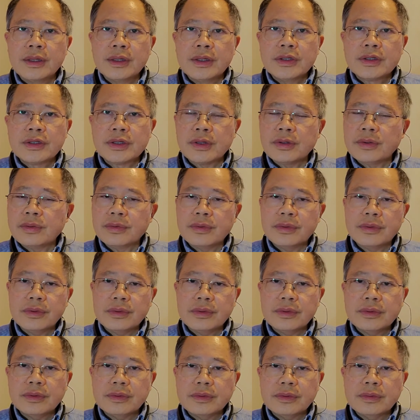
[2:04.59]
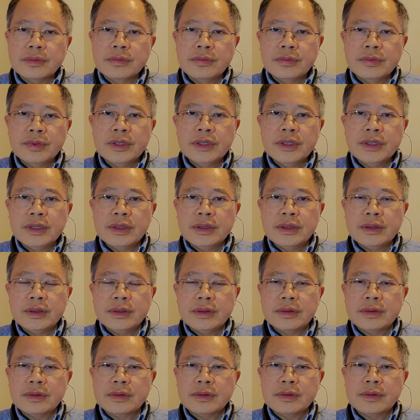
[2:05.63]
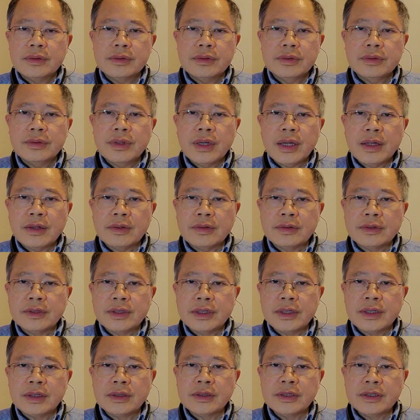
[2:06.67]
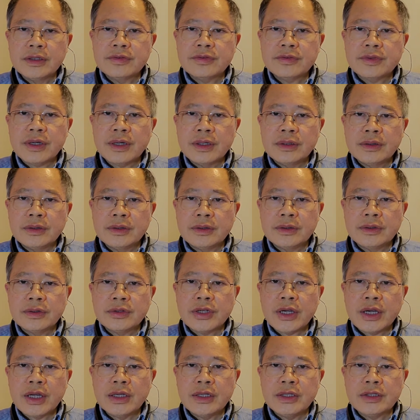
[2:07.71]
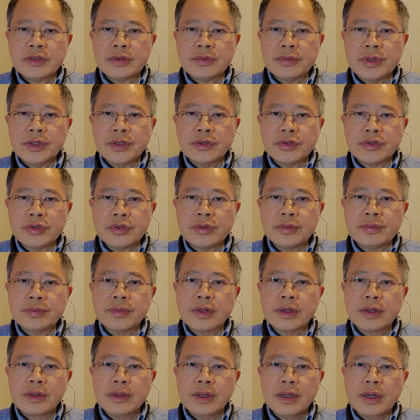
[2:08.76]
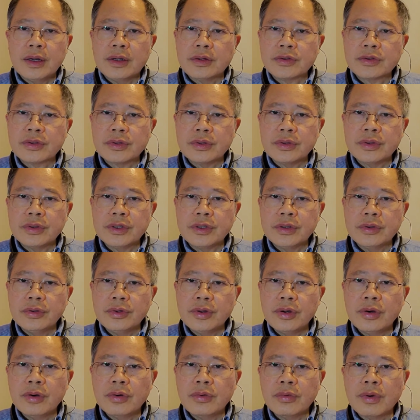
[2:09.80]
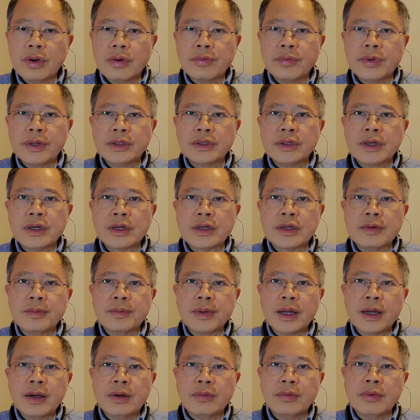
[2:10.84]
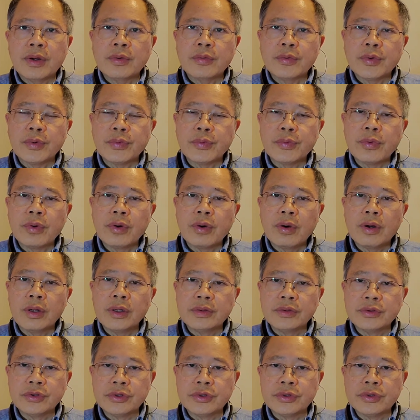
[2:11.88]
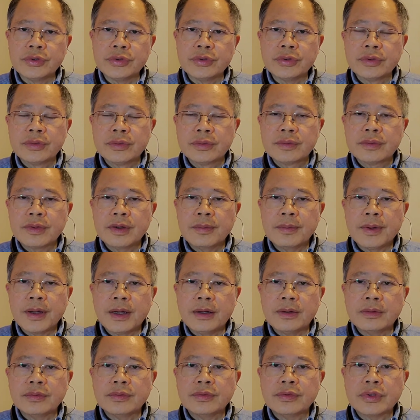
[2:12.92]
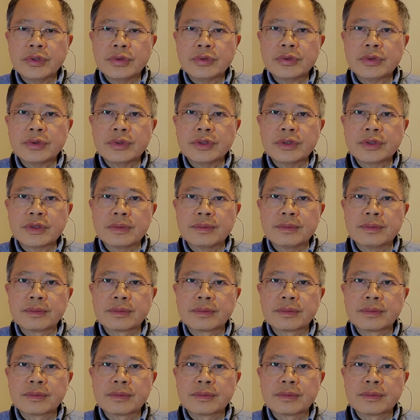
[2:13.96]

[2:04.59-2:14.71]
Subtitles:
So we who had lived under the Chinese regime certainly know what we're talking about when we warn you about socialism.